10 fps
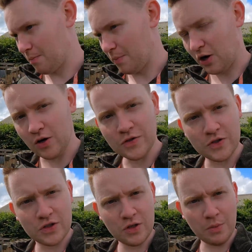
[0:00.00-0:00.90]

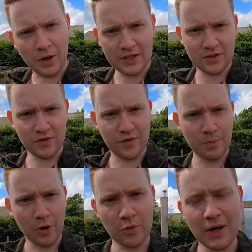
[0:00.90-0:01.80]
because the price of
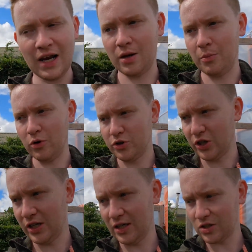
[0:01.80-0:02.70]
bird meal and
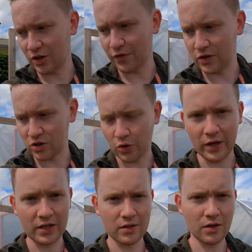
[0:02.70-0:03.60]
poultry stuff is
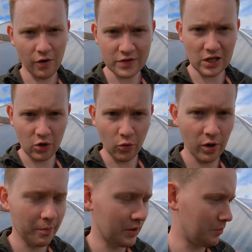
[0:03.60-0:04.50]
quite obviously going
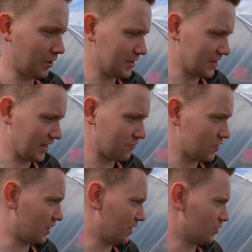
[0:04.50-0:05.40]
up in price like
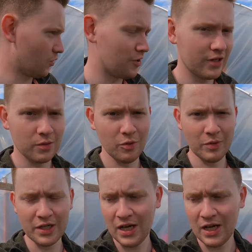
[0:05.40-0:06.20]
everything in the world at the moment,